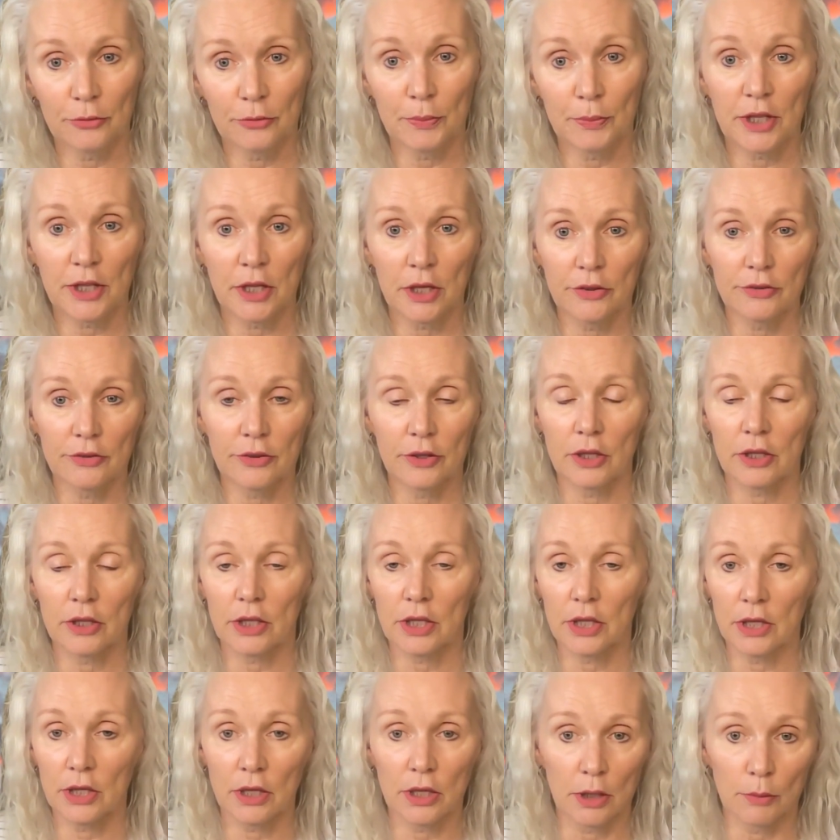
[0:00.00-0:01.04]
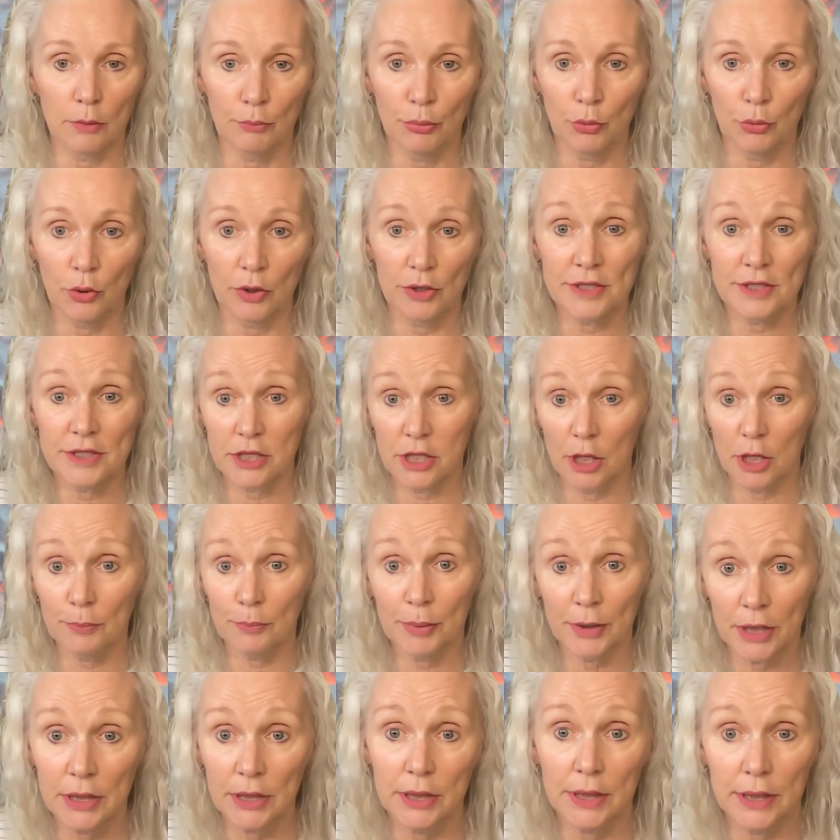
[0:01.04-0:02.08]
because getting on a board
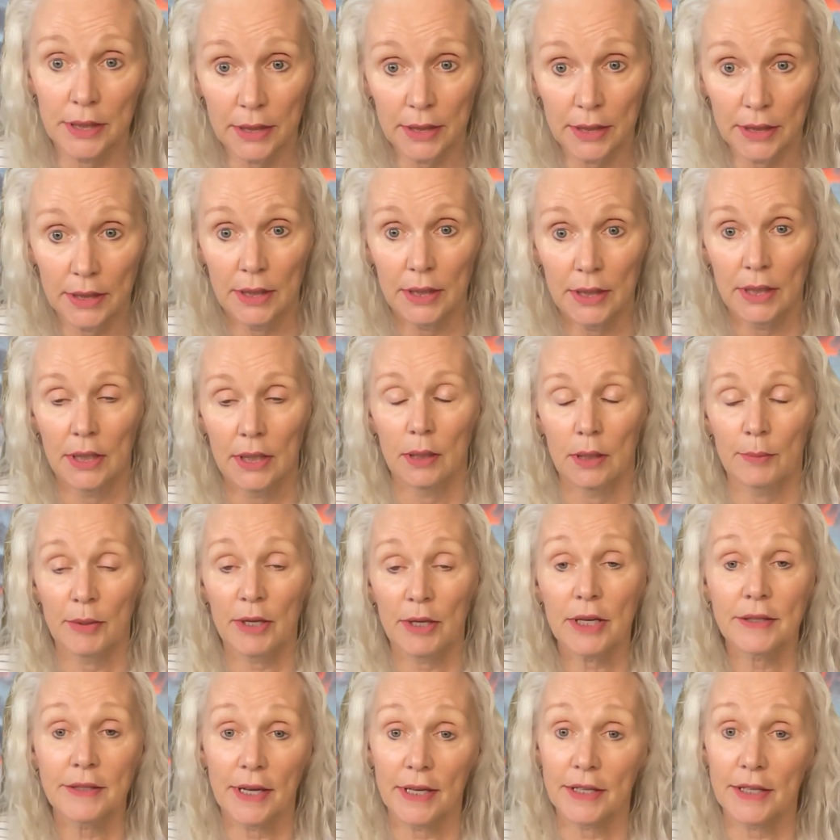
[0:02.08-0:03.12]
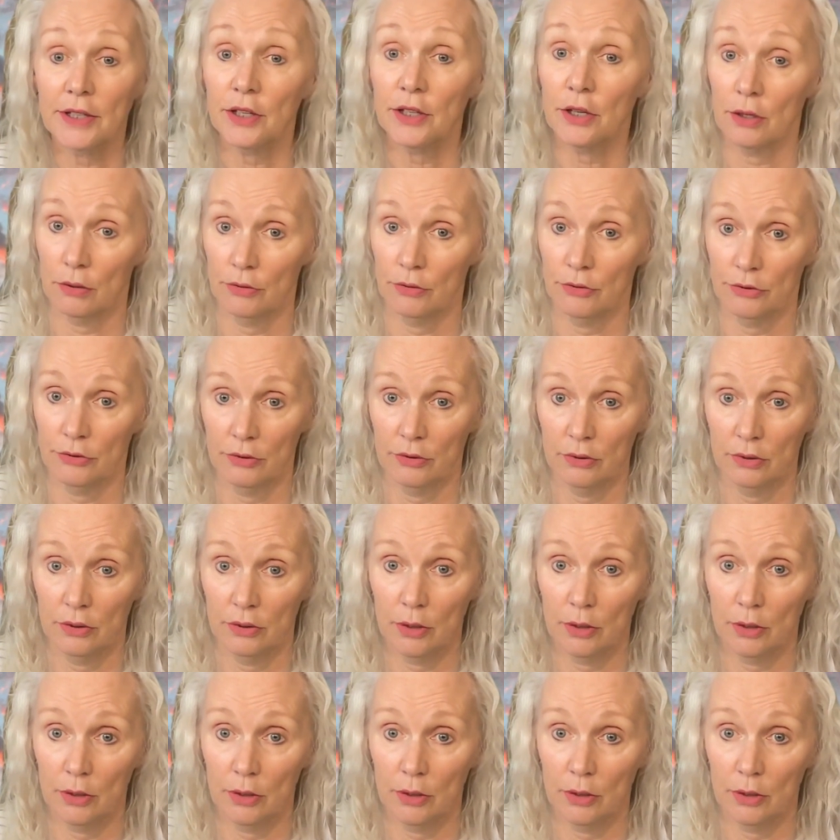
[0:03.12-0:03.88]
typically I mean, it can take years.